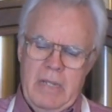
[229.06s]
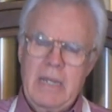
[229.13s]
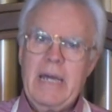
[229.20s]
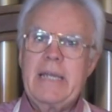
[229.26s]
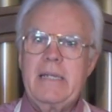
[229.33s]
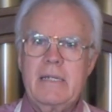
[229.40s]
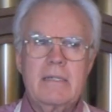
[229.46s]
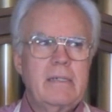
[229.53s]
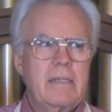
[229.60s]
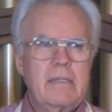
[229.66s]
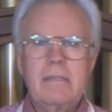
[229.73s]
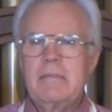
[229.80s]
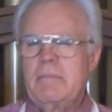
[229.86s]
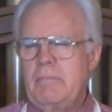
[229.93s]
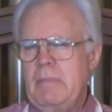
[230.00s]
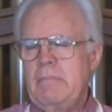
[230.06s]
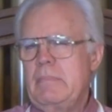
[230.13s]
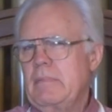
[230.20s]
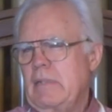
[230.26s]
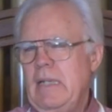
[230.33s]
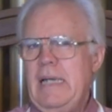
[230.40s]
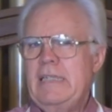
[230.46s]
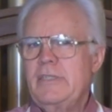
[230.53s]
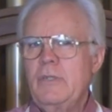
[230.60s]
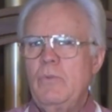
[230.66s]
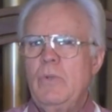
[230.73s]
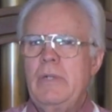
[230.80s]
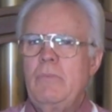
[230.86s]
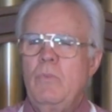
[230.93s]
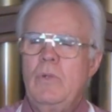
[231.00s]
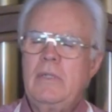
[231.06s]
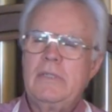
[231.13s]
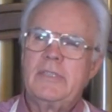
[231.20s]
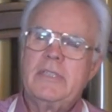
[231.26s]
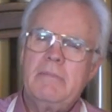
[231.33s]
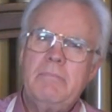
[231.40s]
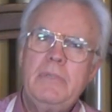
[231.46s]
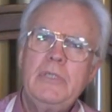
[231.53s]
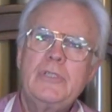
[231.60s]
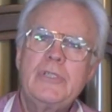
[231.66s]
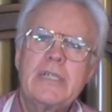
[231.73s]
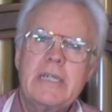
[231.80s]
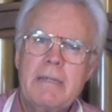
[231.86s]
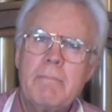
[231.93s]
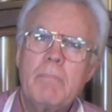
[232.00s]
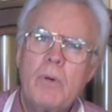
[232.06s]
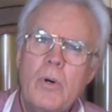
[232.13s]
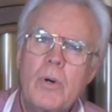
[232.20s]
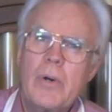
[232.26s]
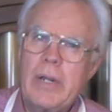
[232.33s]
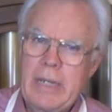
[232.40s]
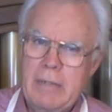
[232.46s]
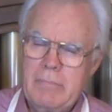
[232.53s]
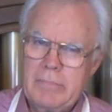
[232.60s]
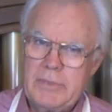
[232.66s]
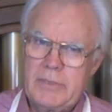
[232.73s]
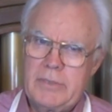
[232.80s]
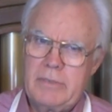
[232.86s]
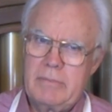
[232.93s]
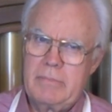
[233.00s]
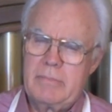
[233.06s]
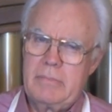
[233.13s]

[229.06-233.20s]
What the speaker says: Like a classic one was Music Emporiums.